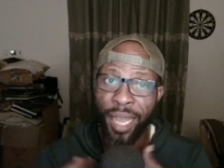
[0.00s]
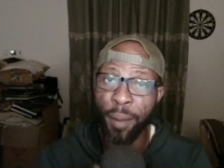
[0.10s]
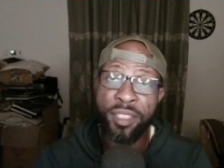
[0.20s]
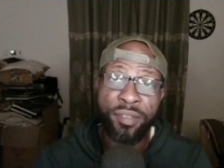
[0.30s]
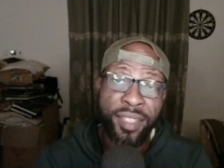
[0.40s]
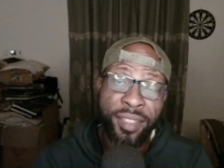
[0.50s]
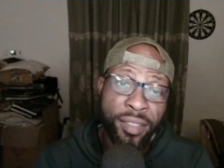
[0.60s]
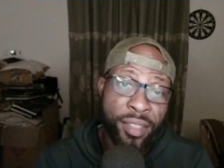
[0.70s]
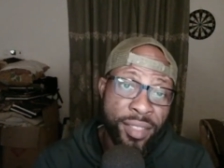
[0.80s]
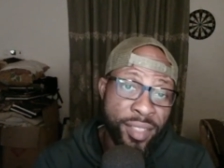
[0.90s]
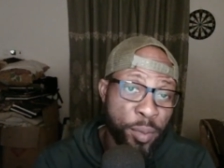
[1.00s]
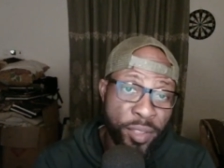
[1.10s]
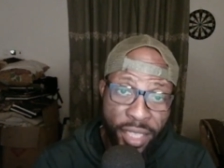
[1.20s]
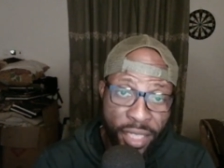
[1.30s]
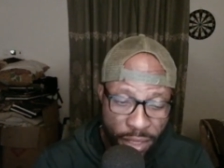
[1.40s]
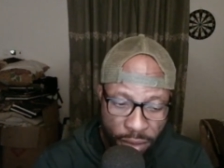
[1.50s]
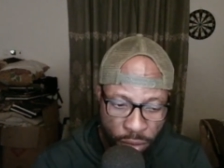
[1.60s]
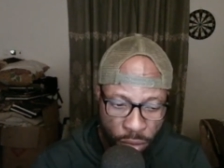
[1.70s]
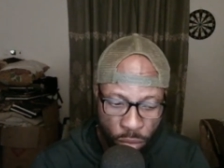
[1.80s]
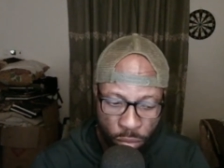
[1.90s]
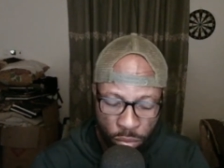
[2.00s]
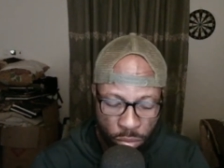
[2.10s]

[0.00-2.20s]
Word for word: captivating uh, interpretation, you know,